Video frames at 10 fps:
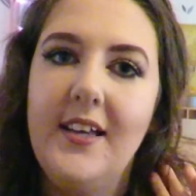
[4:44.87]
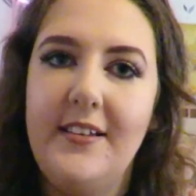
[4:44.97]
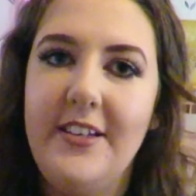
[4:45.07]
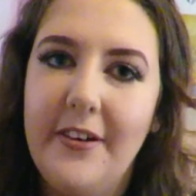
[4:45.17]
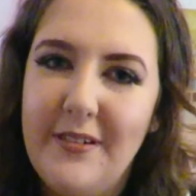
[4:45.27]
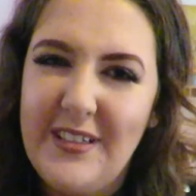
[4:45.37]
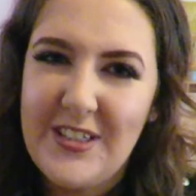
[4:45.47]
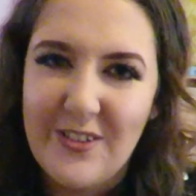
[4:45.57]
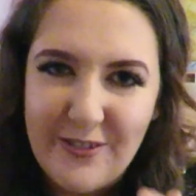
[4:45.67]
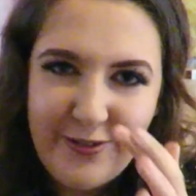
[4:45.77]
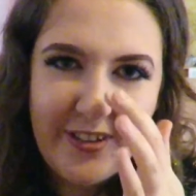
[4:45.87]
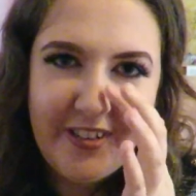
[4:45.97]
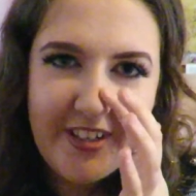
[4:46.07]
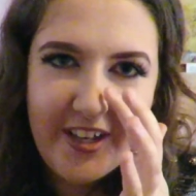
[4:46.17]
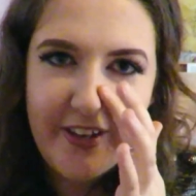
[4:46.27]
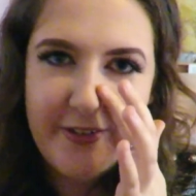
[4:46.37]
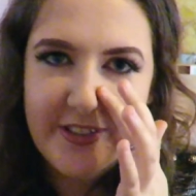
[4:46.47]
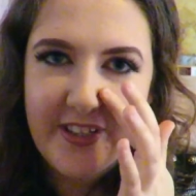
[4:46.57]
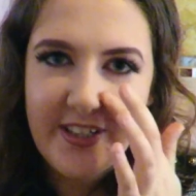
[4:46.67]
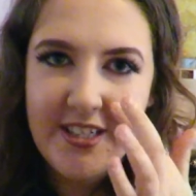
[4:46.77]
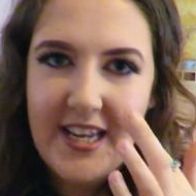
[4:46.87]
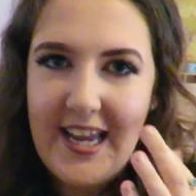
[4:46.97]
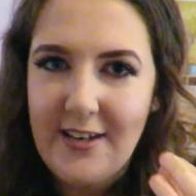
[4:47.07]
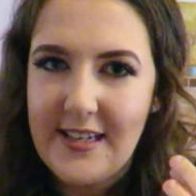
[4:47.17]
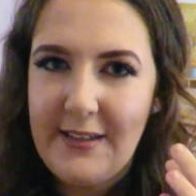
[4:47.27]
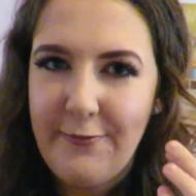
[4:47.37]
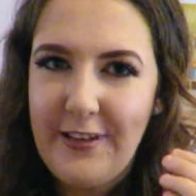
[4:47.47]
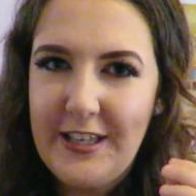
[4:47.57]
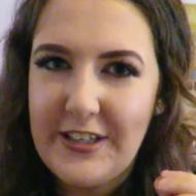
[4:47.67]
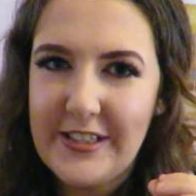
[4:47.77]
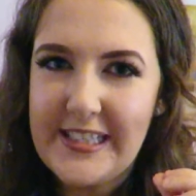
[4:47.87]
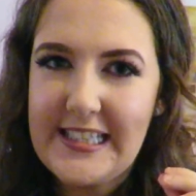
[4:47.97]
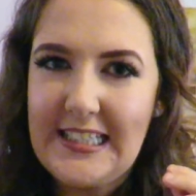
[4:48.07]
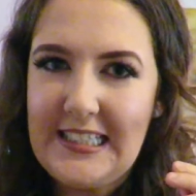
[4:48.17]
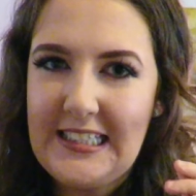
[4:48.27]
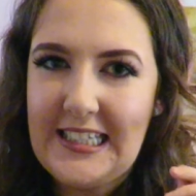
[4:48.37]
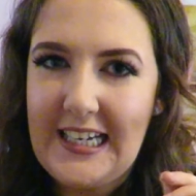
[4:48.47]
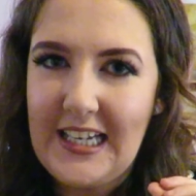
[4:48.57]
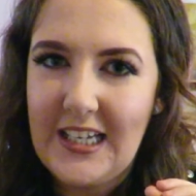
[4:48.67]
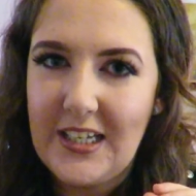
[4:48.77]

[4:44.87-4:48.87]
you know, you sort of feel your nose and it feels like